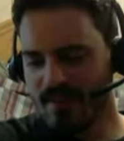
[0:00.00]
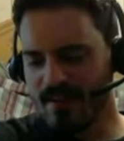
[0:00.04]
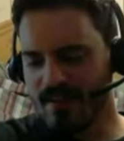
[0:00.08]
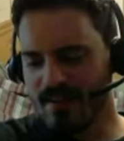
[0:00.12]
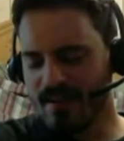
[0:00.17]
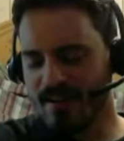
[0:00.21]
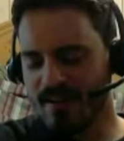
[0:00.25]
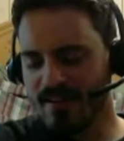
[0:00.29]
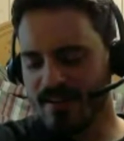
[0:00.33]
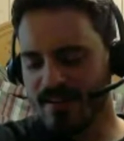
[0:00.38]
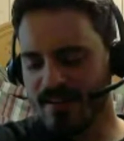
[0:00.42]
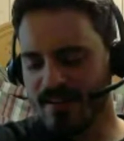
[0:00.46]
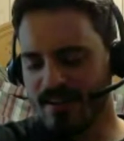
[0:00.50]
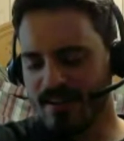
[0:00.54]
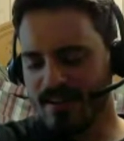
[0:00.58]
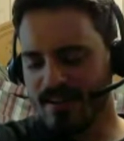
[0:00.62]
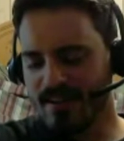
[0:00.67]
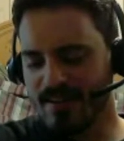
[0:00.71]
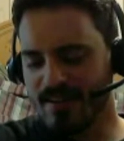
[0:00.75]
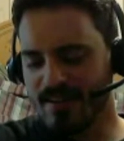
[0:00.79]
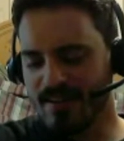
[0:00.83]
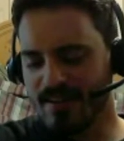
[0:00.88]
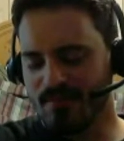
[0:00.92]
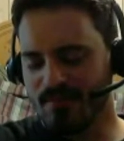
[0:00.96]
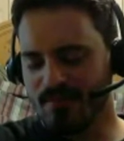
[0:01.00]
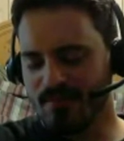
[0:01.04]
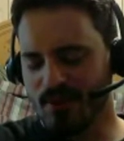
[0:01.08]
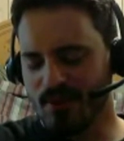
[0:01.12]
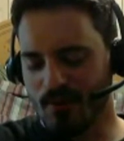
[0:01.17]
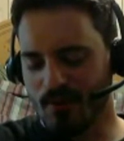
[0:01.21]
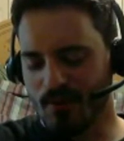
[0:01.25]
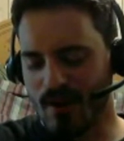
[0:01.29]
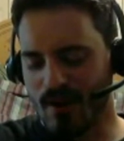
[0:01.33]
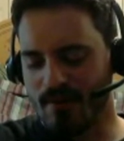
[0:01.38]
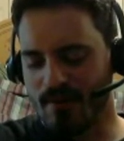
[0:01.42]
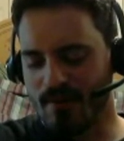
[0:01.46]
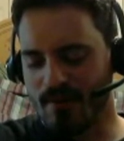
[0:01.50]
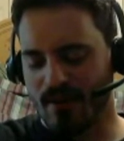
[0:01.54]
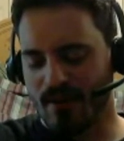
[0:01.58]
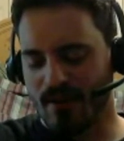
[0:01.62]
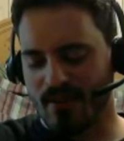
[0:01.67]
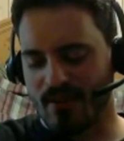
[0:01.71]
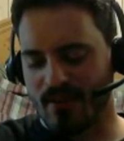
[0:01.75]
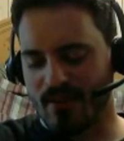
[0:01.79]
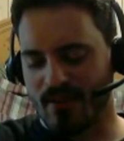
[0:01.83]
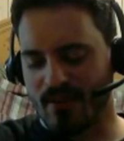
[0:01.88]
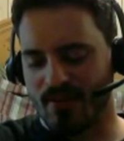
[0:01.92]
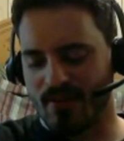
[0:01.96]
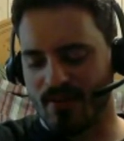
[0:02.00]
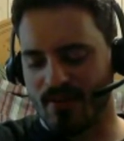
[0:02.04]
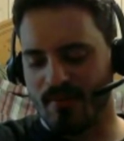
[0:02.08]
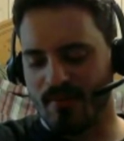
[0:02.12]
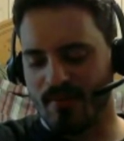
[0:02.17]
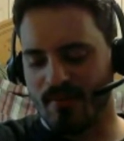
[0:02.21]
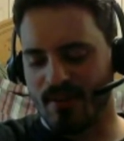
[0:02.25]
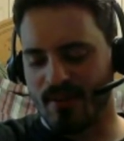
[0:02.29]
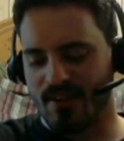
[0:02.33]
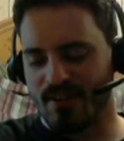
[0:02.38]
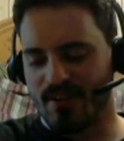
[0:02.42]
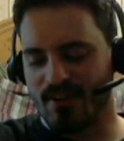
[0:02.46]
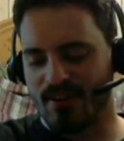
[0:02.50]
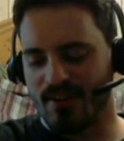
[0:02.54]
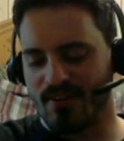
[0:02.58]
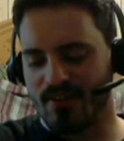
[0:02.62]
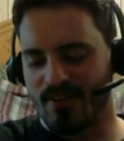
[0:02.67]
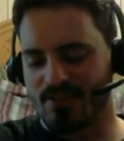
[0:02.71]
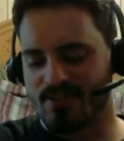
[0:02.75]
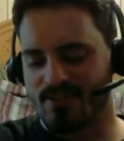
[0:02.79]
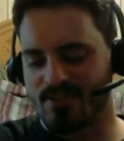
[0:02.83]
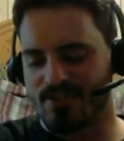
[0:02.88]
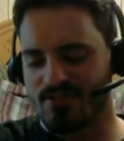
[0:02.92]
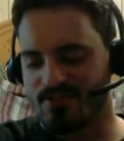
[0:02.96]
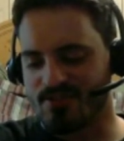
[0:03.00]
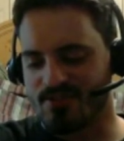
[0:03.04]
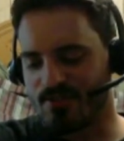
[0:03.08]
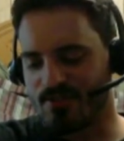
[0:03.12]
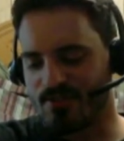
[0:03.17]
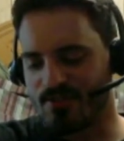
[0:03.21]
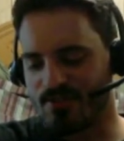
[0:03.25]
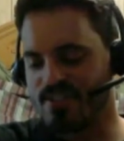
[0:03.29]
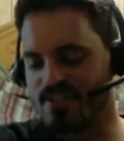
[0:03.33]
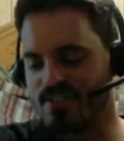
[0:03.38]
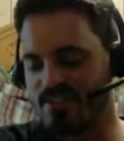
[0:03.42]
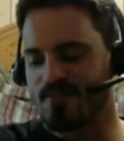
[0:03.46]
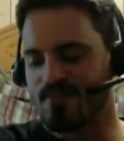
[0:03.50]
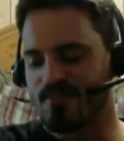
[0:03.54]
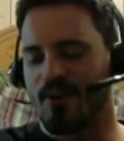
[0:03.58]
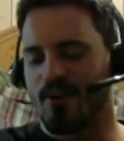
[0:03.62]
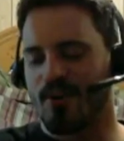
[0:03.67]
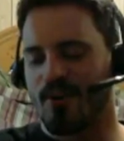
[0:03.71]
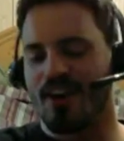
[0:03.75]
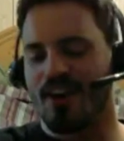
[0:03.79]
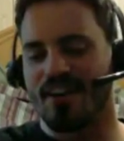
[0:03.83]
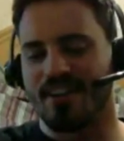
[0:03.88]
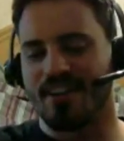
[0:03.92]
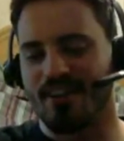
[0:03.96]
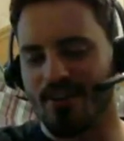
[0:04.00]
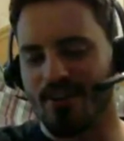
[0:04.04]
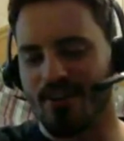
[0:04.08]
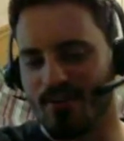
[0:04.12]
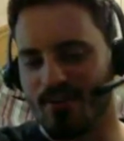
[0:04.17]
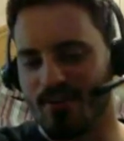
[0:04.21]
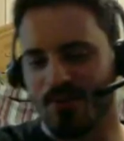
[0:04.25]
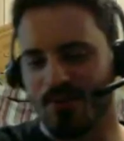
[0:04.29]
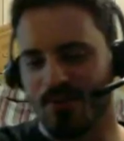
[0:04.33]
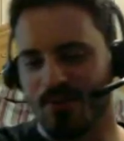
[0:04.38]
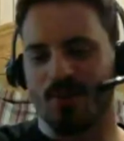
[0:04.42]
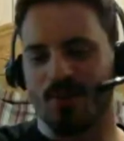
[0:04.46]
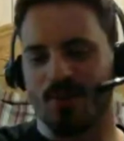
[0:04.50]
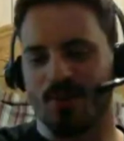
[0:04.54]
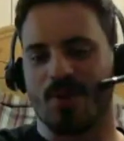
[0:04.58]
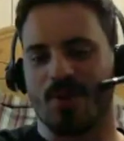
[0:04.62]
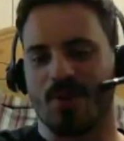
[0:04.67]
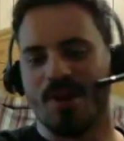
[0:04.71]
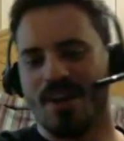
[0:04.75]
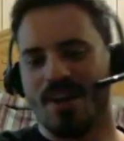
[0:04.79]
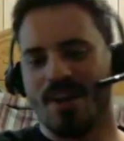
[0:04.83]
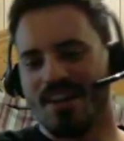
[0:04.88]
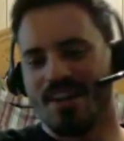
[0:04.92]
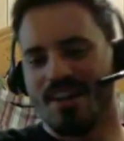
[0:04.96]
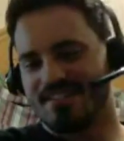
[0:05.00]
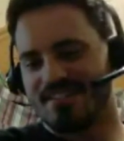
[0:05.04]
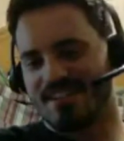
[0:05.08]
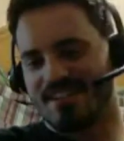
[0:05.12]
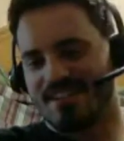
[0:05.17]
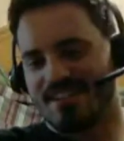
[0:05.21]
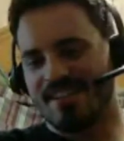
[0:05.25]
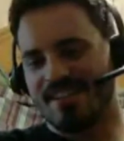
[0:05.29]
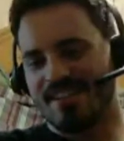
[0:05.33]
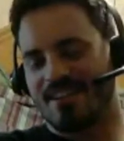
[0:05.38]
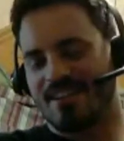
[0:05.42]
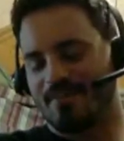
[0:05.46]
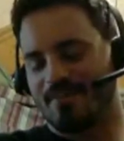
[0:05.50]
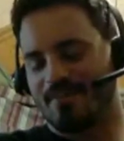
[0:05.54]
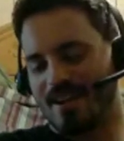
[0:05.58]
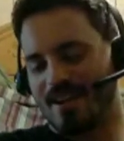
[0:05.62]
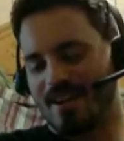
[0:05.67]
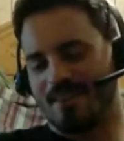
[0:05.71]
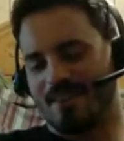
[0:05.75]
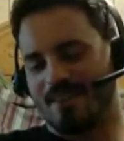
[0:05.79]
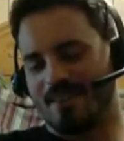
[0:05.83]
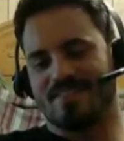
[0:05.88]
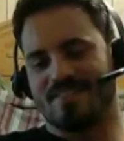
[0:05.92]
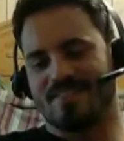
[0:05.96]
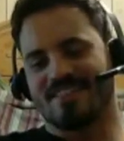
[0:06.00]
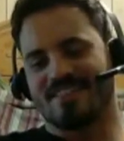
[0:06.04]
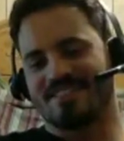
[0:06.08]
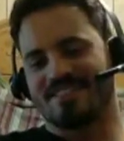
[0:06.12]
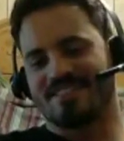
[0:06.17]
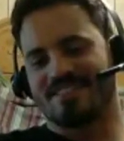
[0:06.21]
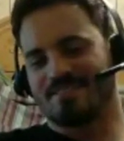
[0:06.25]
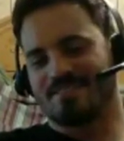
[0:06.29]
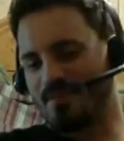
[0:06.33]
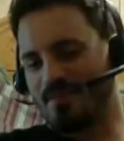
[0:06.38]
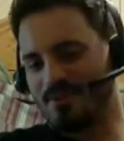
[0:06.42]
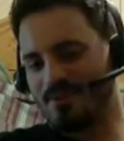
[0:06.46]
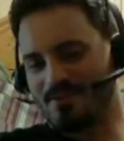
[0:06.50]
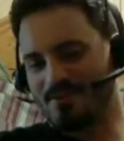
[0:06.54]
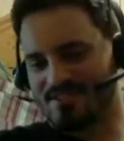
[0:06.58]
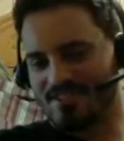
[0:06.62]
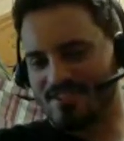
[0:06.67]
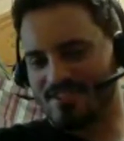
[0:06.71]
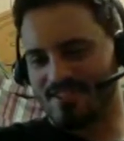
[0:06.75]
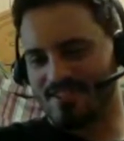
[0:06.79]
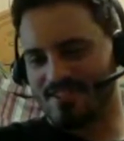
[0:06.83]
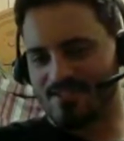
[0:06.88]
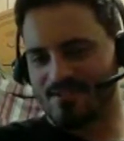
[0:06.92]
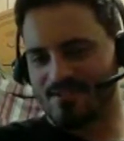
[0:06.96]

Yeah, you're right about that, though. I mean, there's a reason why, there were the 10 Commandments as opposed to the